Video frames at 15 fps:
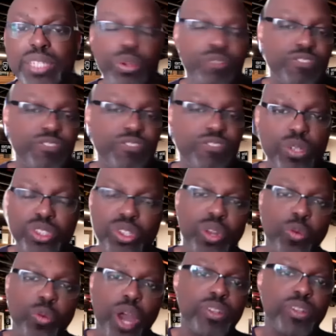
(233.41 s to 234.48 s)
And today, as
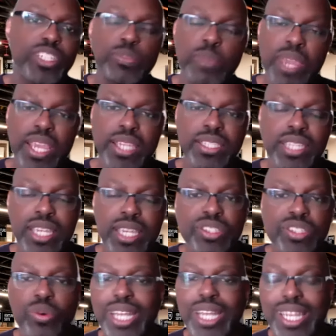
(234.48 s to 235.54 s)
we focus on the wellness
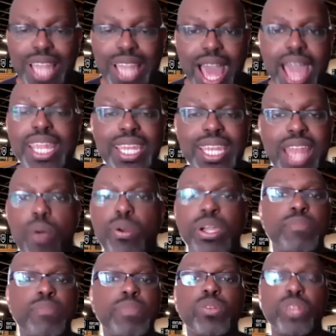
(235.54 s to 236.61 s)
piece, he's doing a lot
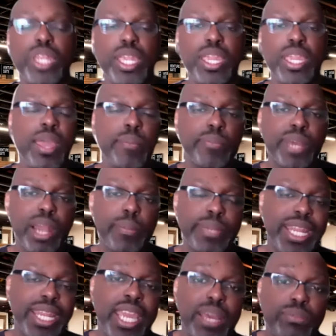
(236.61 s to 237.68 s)
in our community. But I'm
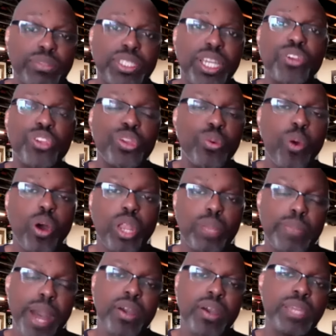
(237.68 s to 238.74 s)
going to let him tell you all
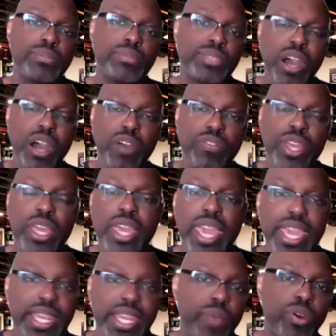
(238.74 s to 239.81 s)
about himself.
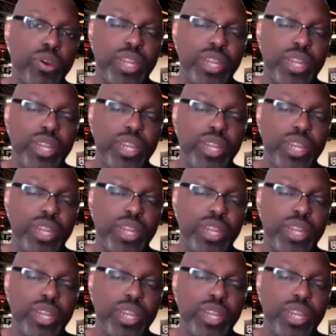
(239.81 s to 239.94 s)
And then we're